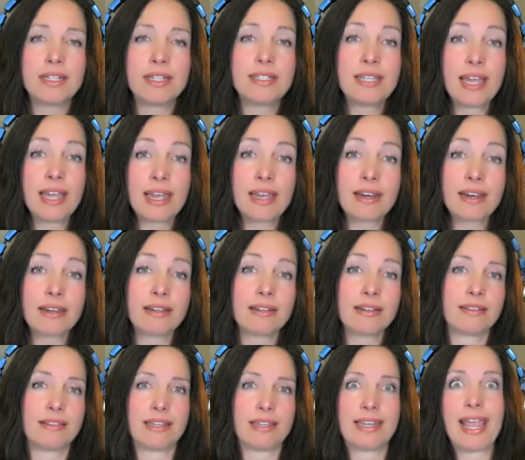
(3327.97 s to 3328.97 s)
tech,
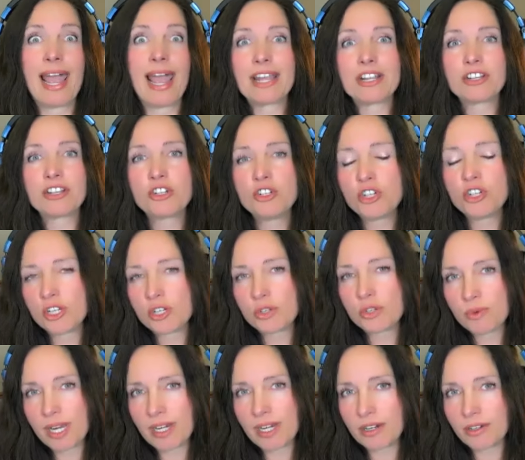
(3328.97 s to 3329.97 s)
the cash
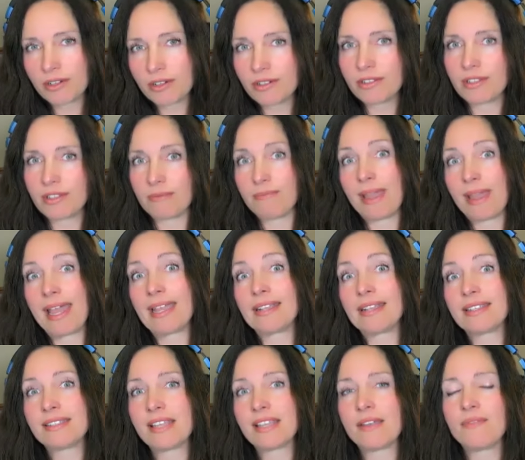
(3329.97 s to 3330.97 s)
generators, the Mag
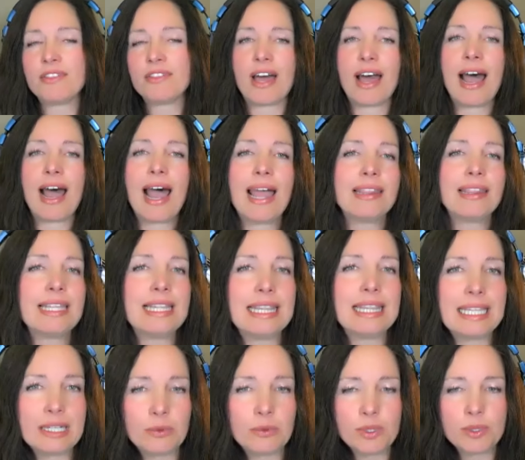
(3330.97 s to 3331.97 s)
7, the highly
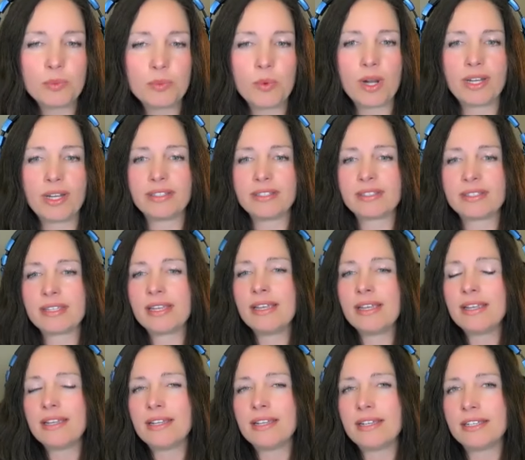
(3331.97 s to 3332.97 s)
liquid ones.
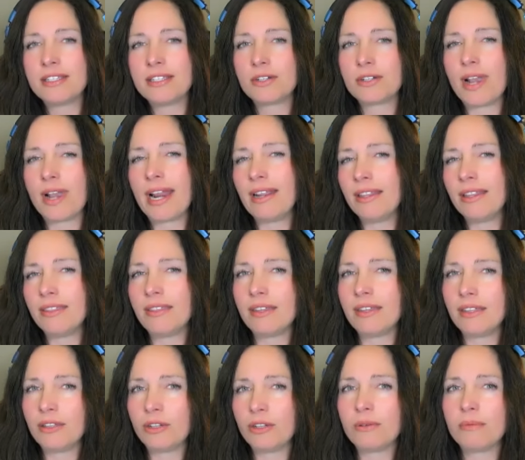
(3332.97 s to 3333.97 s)
Is there
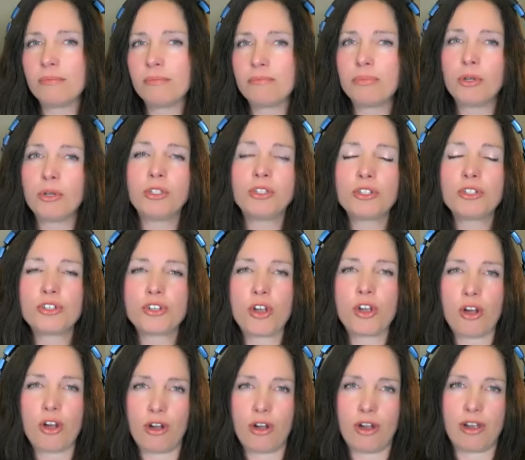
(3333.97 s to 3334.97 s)
anything you're bullish
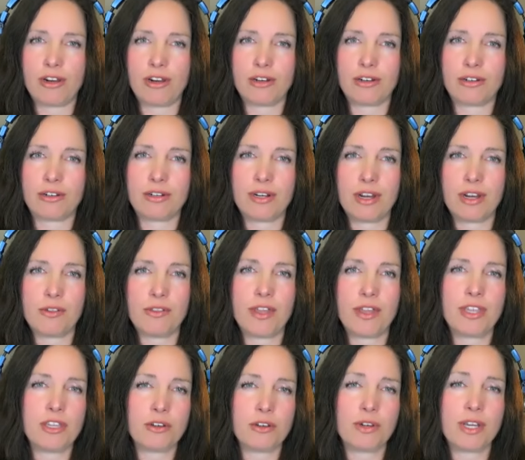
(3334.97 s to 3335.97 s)
on or, or
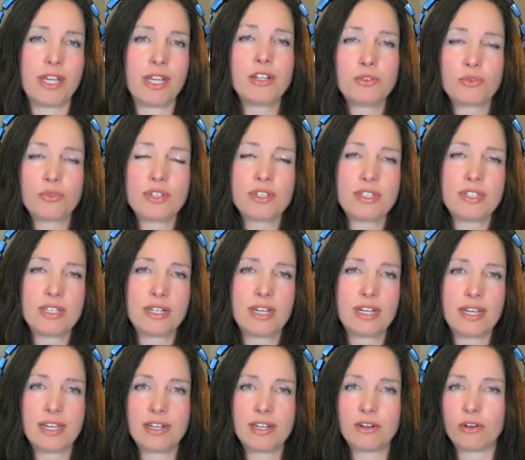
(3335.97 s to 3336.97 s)
that you're interested
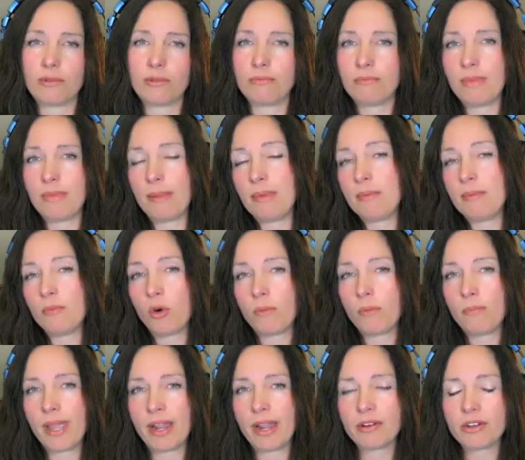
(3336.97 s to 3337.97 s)
in or maybe more
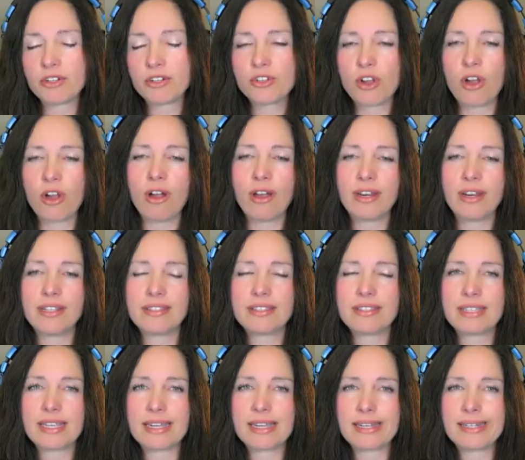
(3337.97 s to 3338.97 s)
bearish on
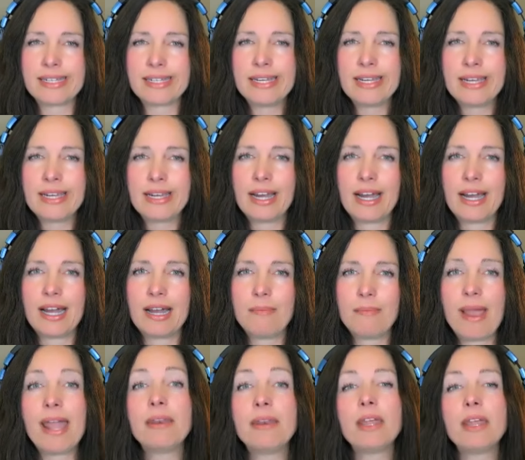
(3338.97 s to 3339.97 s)
instead? Um,
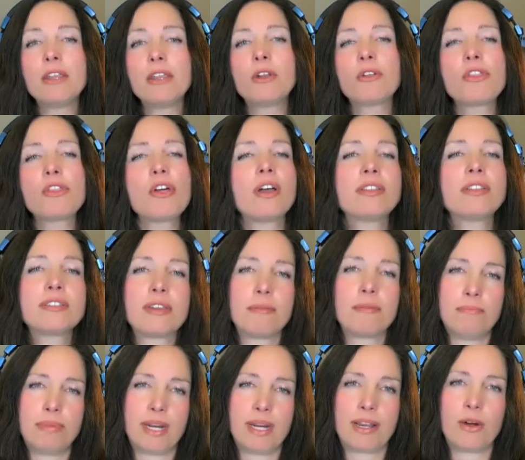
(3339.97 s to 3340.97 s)
and your thoughts
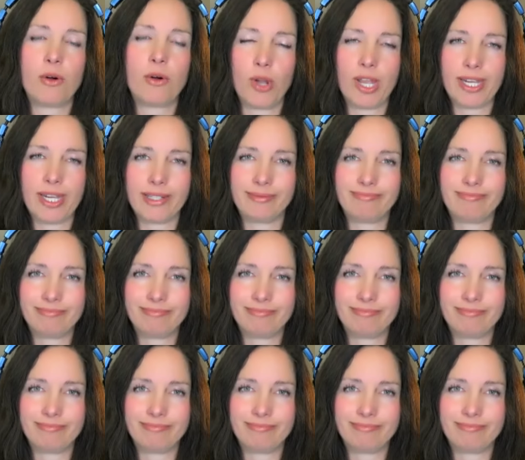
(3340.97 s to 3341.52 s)
on Bitcoin?